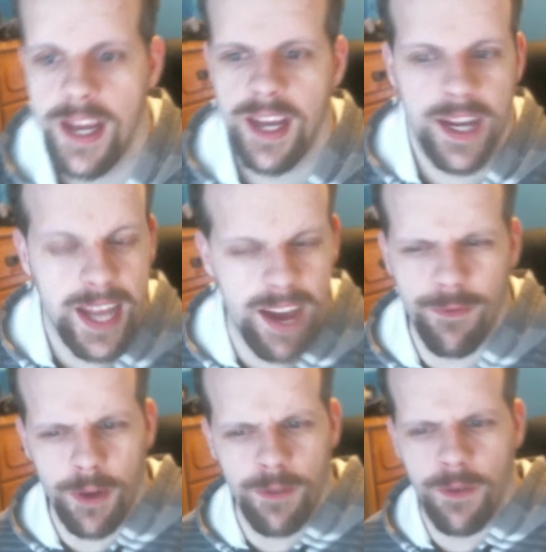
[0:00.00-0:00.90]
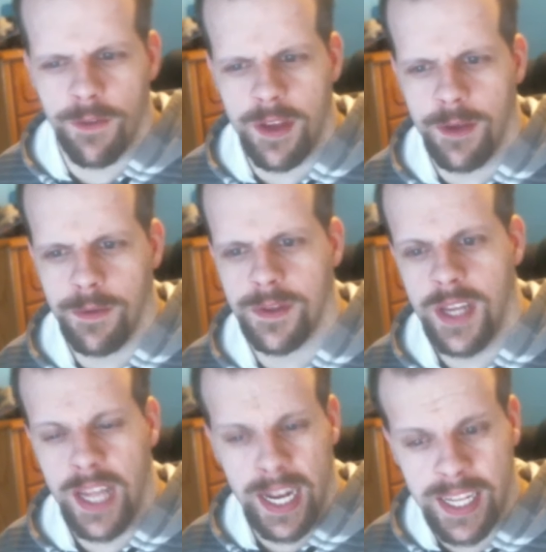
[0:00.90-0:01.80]
I got 44 views.
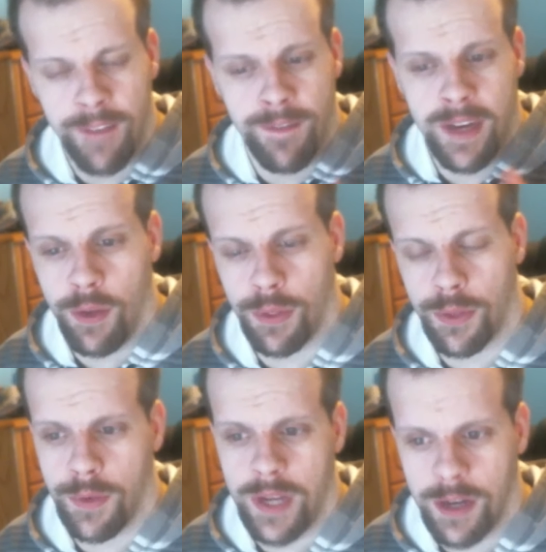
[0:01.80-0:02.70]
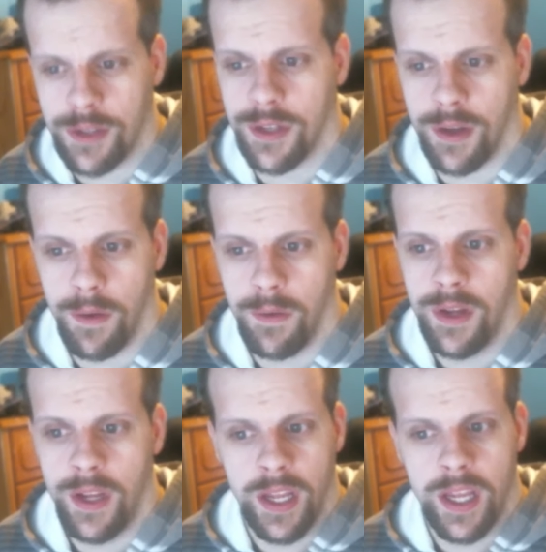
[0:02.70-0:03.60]
I did that video three years ago,
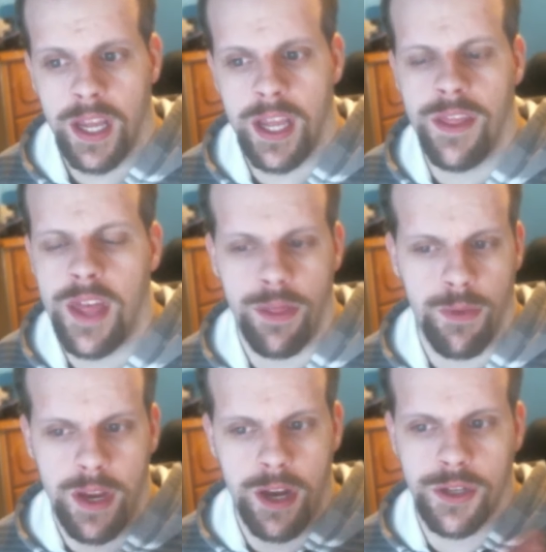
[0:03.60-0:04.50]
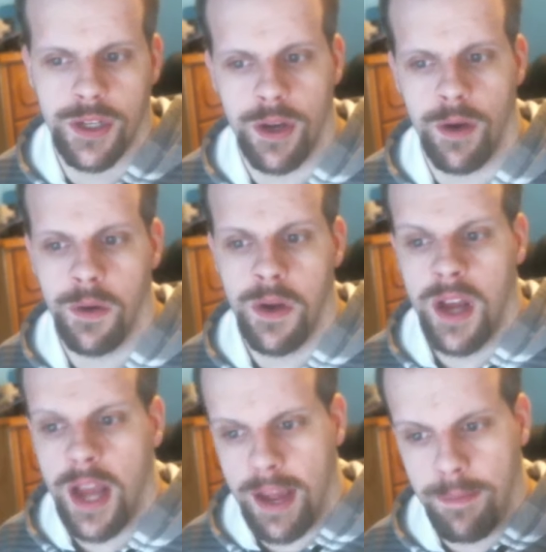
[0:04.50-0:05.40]
and then three years ago,
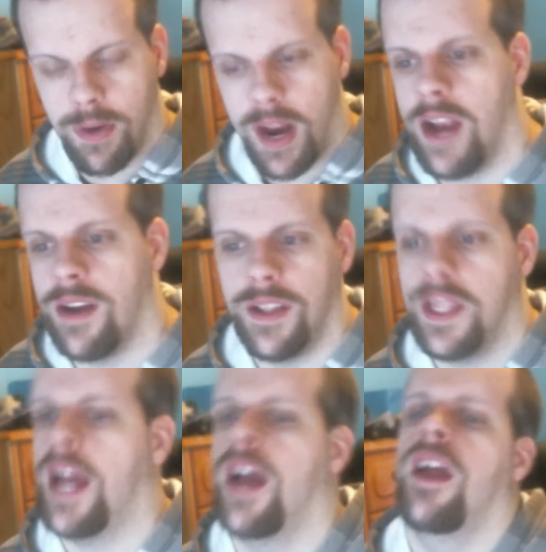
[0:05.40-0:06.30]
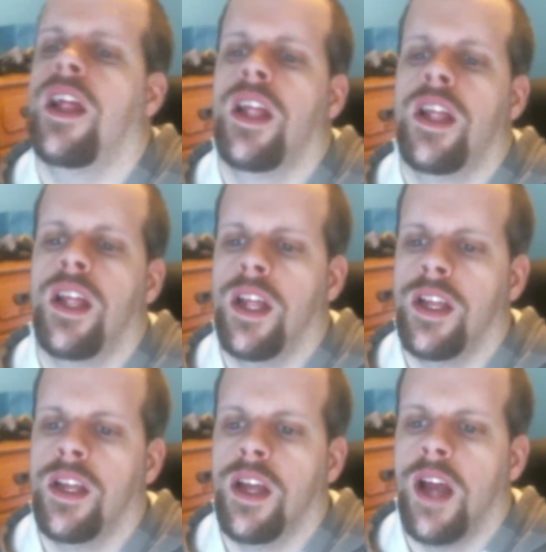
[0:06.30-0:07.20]
prior to that,
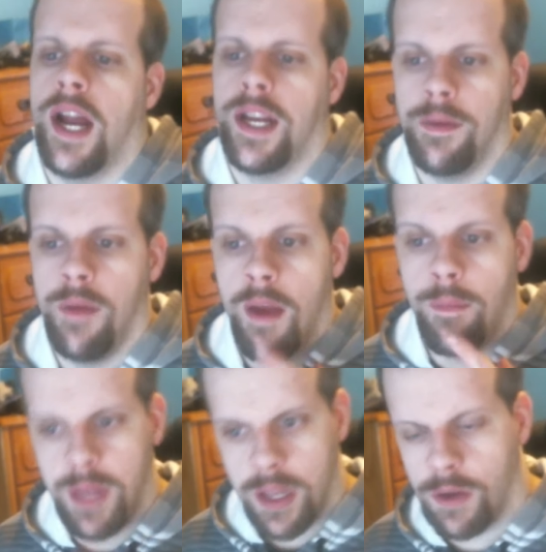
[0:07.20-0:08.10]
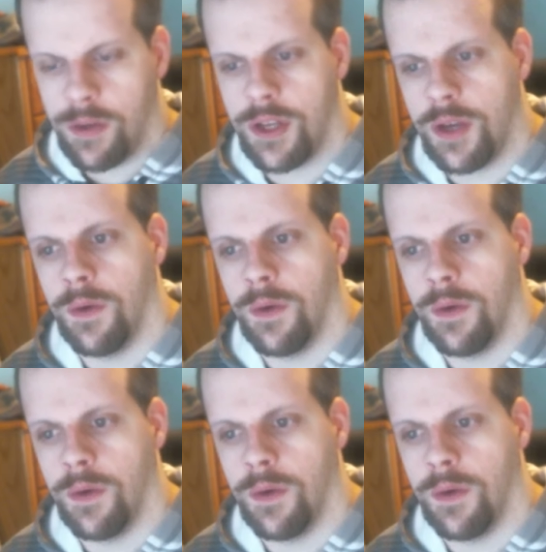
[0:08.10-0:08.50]
I did BO2.